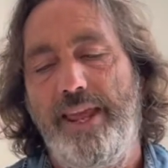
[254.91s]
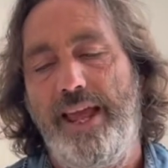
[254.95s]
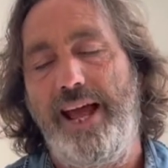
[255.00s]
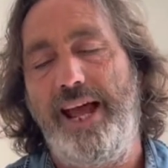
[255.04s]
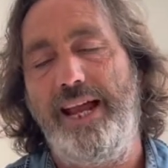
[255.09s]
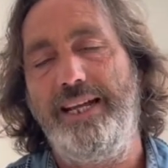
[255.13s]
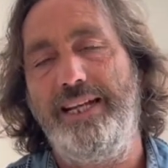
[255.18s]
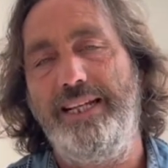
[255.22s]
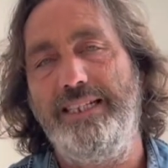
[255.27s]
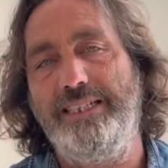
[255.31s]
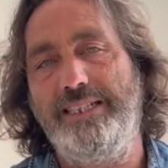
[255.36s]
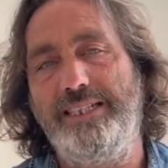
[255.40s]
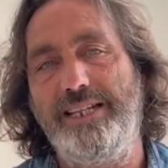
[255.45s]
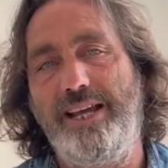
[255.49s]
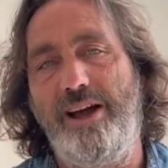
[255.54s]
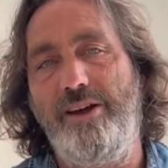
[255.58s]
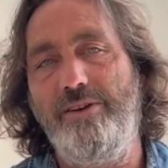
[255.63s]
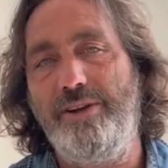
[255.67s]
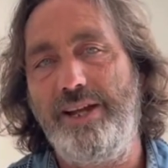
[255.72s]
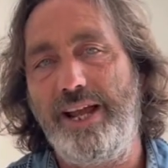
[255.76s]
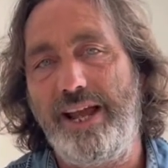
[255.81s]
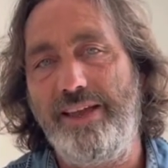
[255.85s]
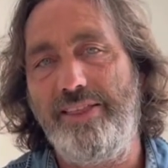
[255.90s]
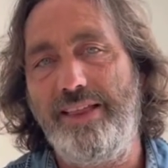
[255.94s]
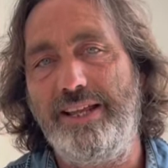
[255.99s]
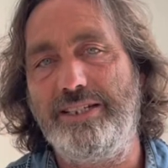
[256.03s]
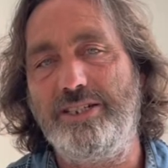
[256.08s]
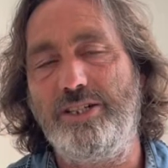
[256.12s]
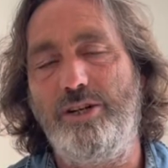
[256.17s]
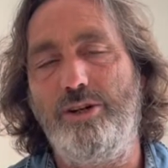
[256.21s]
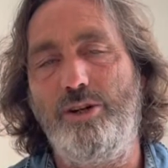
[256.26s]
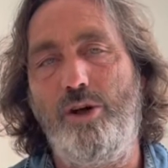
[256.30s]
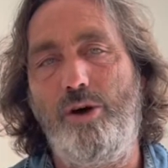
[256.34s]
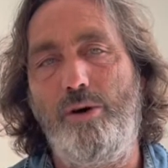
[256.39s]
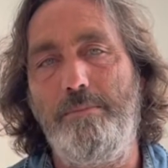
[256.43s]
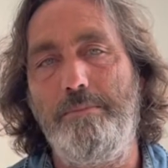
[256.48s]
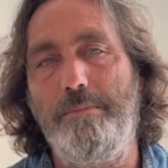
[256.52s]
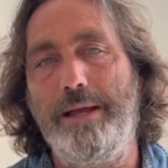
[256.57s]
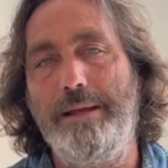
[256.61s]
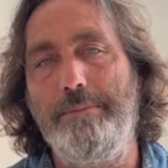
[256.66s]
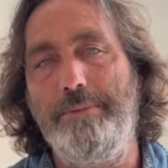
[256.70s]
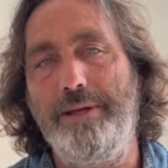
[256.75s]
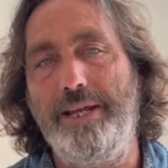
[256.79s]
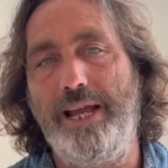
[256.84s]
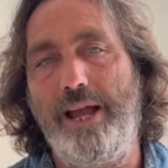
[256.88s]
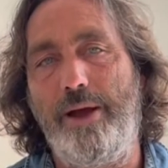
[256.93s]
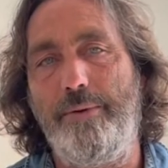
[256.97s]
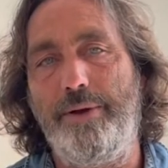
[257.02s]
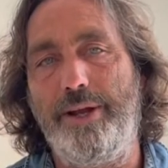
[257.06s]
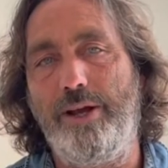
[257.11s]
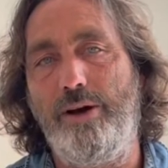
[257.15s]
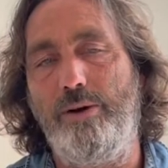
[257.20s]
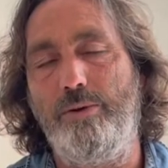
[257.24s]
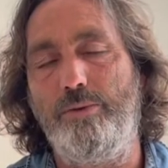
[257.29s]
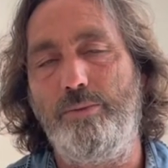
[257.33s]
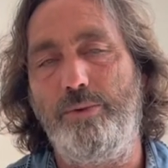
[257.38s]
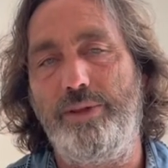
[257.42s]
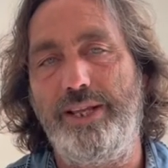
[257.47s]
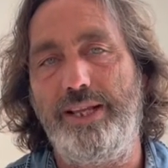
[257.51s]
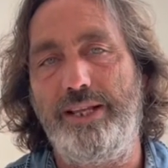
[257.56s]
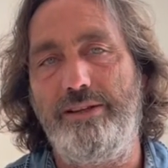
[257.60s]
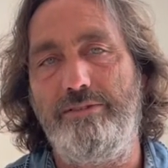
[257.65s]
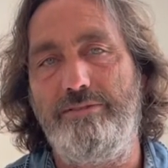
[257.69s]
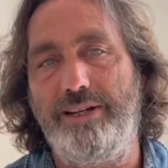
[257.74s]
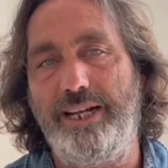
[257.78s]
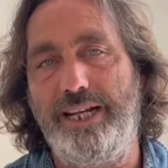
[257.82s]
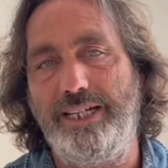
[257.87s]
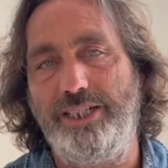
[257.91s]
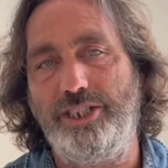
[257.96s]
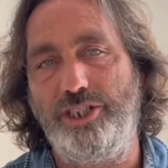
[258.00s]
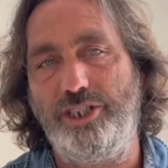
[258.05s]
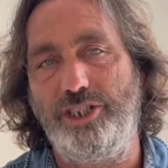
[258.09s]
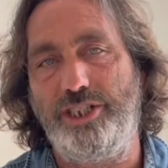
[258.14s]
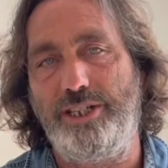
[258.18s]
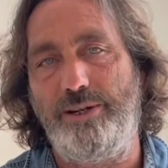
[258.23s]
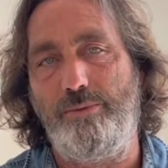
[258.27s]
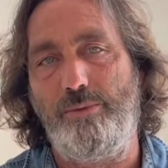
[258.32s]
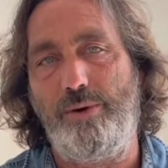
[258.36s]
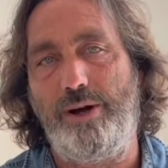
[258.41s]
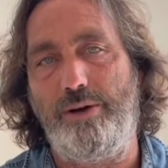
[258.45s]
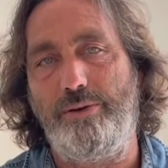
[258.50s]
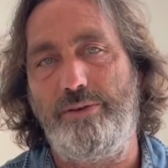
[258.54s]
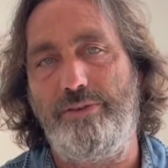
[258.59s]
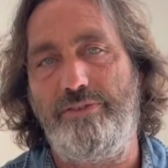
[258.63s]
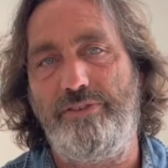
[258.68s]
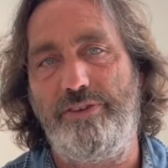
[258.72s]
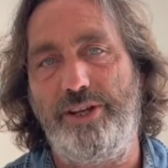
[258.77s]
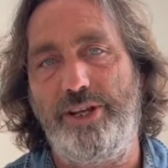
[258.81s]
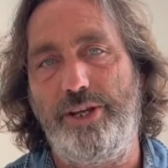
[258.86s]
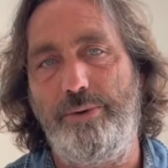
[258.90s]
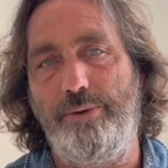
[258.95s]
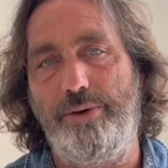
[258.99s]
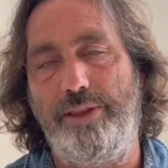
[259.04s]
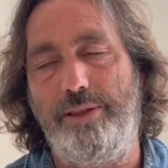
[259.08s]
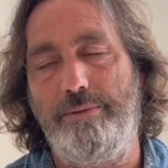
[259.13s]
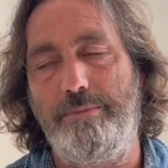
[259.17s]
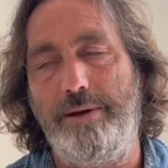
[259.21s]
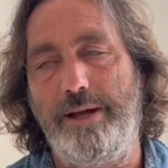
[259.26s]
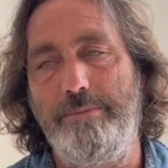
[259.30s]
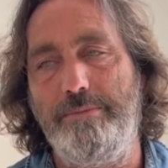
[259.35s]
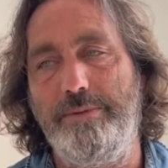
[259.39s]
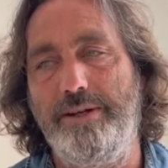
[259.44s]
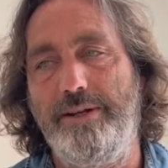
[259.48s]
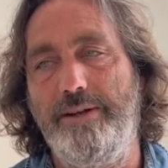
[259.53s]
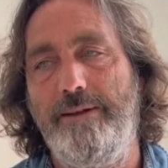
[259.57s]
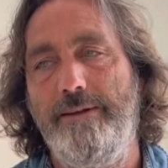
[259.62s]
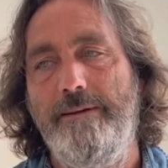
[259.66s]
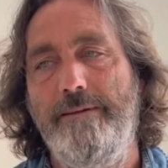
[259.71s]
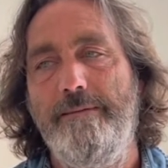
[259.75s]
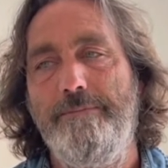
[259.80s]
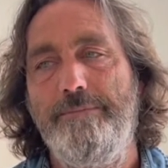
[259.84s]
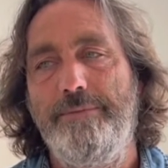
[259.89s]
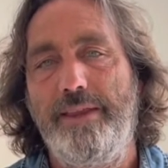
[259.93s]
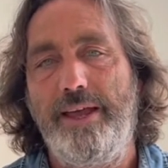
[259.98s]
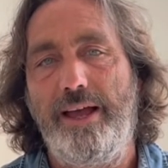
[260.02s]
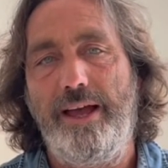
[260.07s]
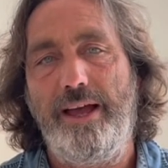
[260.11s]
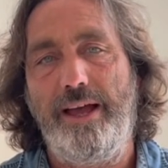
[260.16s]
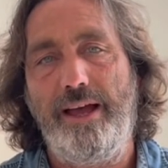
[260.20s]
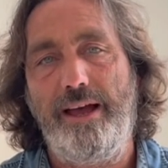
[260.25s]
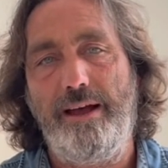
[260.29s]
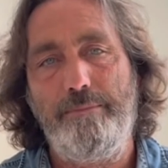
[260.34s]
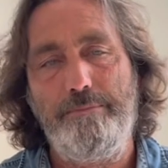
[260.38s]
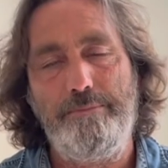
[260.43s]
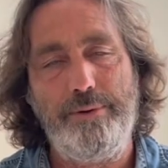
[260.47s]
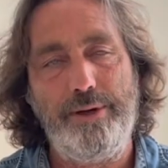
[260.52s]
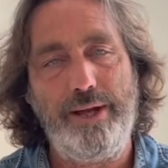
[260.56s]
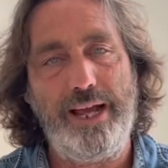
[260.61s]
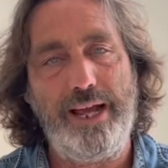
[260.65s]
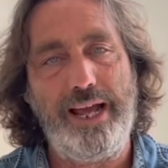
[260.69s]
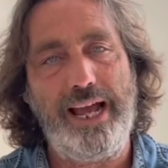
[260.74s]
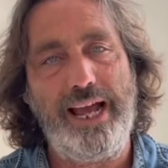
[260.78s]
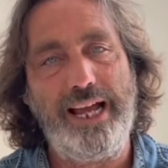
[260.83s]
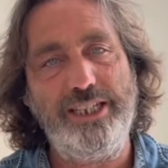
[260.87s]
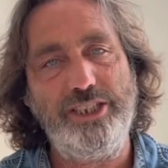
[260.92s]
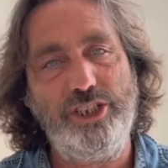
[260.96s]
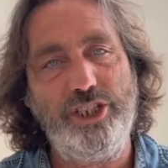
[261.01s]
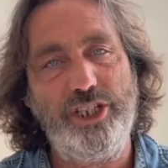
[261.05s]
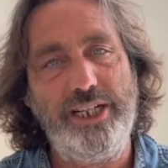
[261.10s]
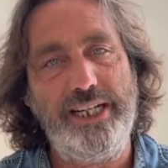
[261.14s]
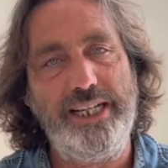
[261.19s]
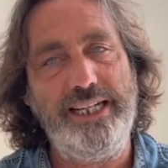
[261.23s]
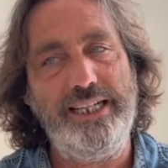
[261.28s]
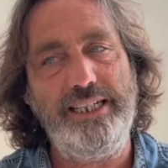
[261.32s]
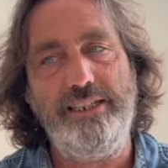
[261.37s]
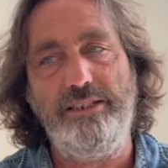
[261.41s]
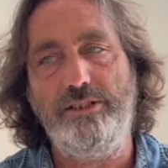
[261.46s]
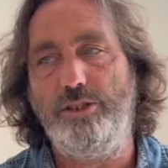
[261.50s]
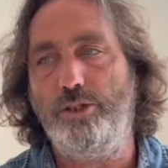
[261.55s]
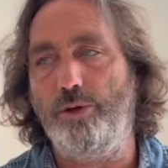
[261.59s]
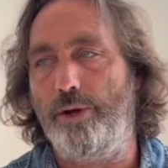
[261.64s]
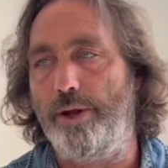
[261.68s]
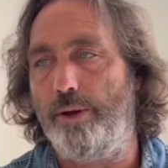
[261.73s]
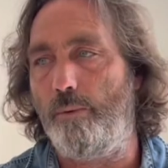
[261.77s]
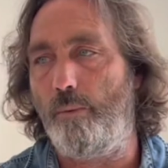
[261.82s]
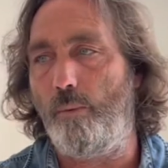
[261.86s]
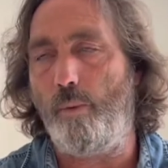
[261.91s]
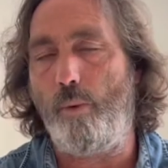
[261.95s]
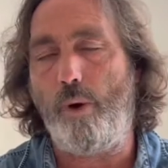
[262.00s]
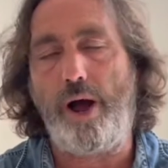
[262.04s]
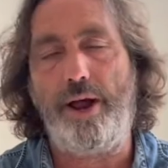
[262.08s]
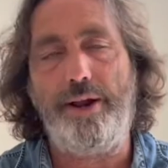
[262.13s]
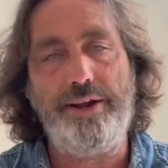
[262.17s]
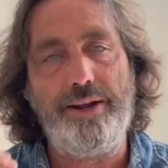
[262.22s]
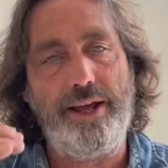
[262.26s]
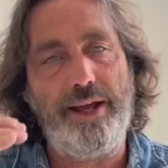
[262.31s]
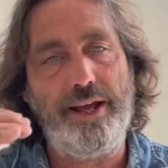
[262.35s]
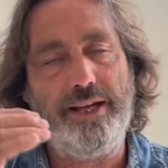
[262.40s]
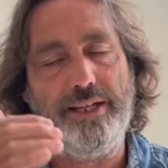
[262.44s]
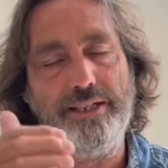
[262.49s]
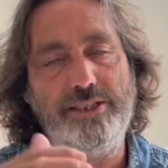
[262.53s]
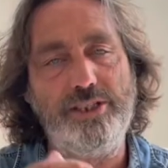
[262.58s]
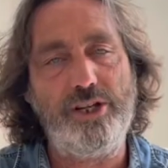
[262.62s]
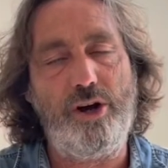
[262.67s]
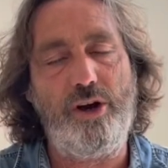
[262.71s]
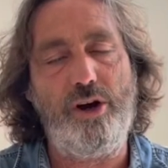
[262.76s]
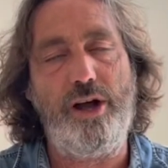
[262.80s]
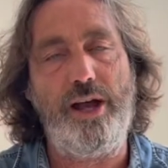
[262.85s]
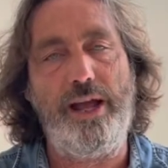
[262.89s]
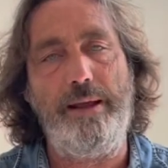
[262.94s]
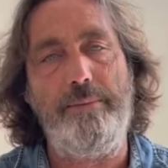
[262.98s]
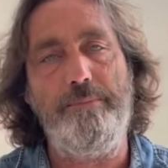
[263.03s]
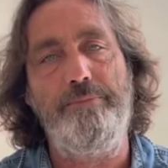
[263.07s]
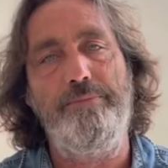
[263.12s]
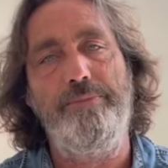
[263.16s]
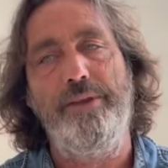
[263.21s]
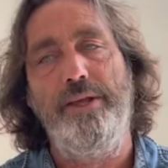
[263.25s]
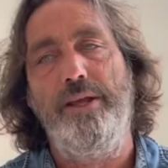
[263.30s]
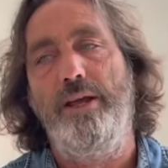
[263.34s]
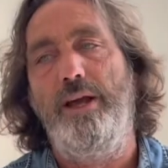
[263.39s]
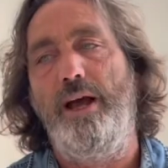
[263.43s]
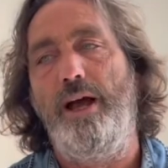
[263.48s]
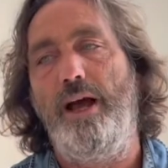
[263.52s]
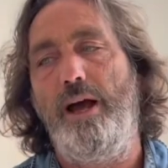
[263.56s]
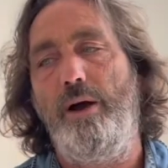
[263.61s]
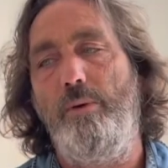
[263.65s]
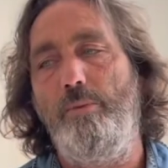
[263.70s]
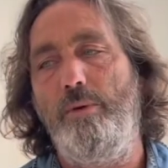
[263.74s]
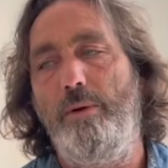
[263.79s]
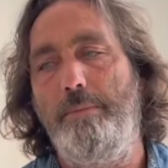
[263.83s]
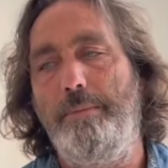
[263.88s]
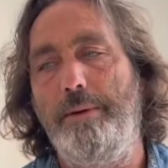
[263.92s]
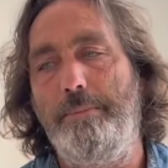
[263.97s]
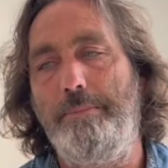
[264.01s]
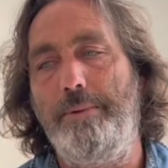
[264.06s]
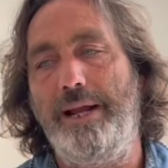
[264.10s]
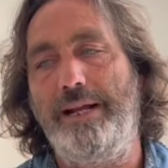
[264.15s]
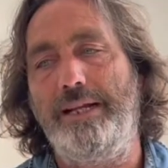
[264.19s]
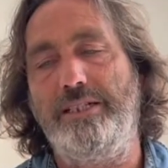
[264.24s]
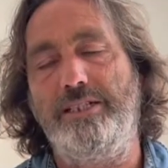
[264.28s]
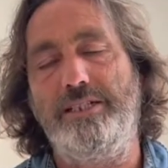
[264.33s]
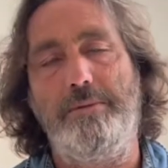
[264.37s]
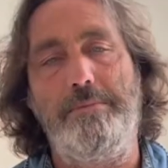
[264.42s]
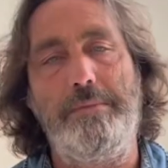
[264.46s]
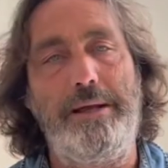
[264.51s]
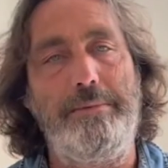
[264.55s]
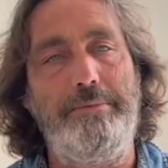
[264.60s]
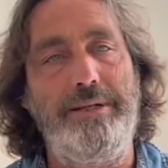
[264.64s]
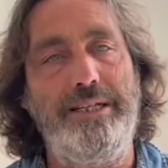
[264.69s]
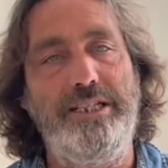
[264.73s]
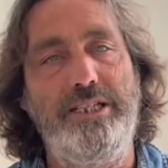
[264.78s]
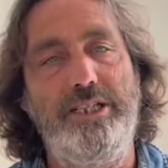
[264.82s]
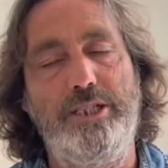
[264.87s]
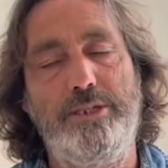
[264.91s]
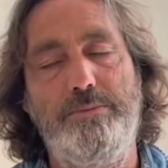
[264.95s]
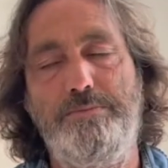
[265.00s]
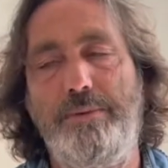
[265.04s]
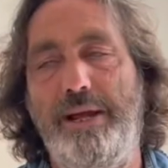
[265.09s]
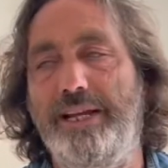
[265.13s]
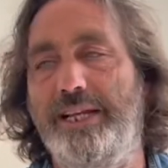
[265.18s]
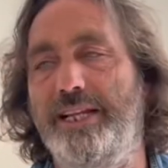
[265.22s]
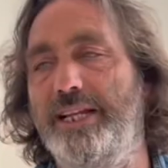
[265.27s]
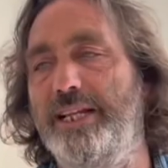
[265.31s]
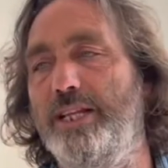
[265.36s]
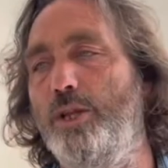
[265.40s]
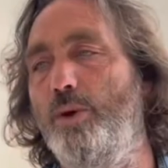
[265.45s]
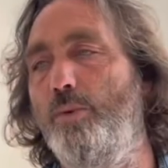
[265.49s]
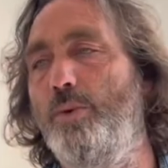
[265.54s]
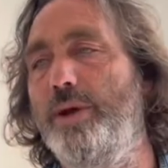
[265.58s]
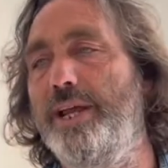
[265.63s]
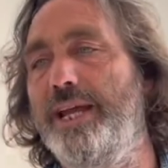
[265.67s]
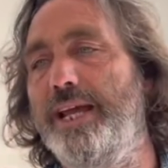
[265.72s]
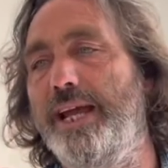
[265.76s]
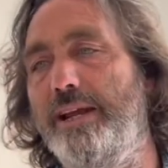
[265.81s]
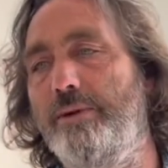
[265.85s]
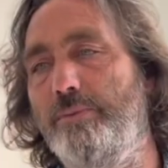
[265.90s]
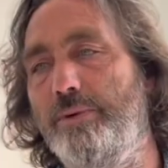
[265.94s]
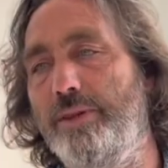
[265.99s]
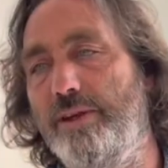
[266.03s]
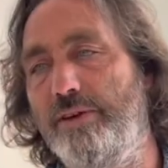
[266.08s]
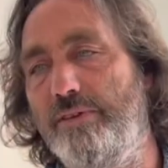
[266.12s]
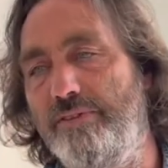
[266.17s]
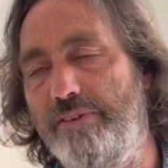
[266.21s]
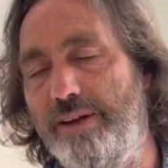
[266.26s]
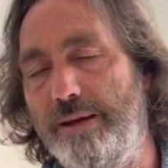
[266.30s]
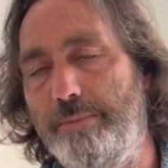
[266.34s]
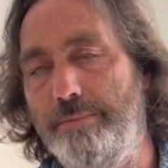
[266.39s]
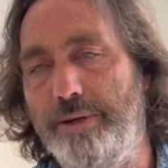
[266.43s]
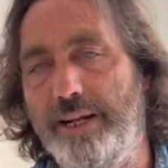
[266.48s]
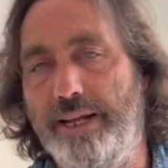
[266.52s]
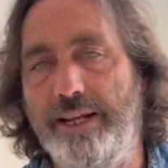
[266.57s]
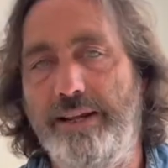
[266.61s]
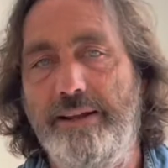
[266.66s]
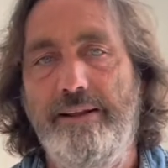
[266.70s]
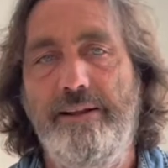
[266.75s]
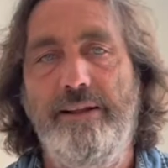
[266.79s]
And it's okay, there's a lot maybe going on within the relationship world for you at the moment, uh, but actually doing one at a time uh, will be better. So maybe spending the weekend with your family.